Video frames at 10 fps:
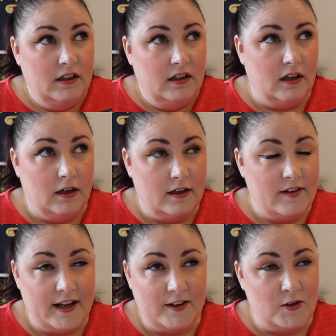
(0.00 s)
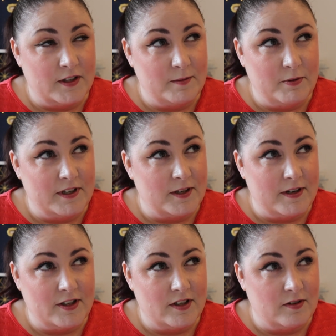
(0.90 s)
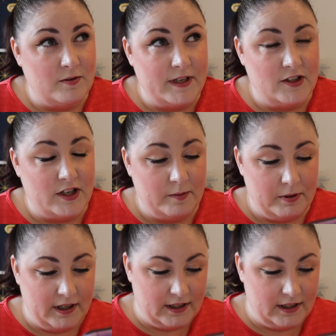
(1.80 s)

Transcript: Oh, thank God he put in a question on queenship.